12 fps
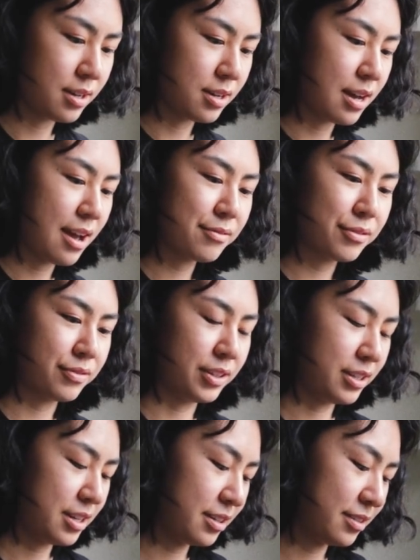Uh, I have a
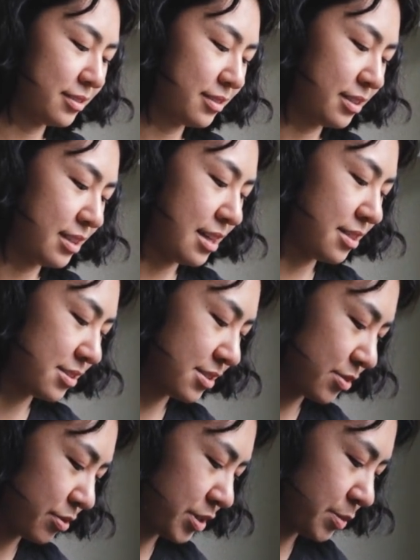feeling that this
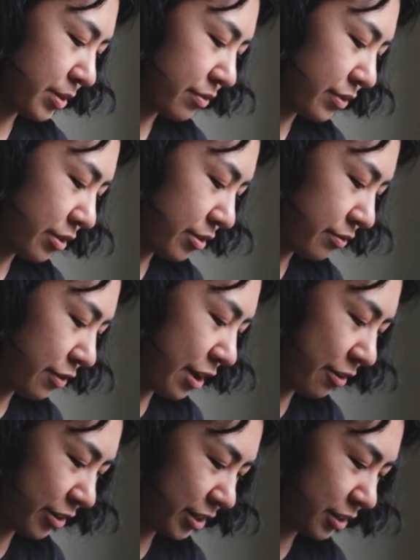is going to be a very,
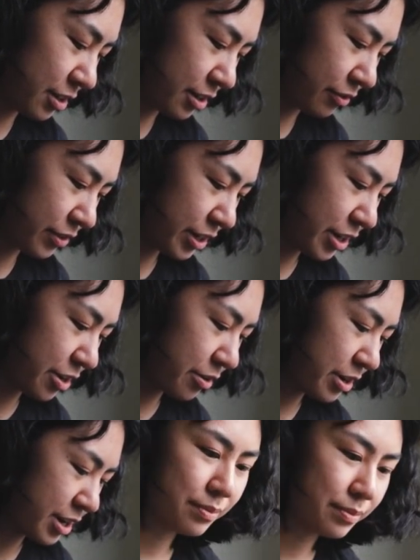very long video.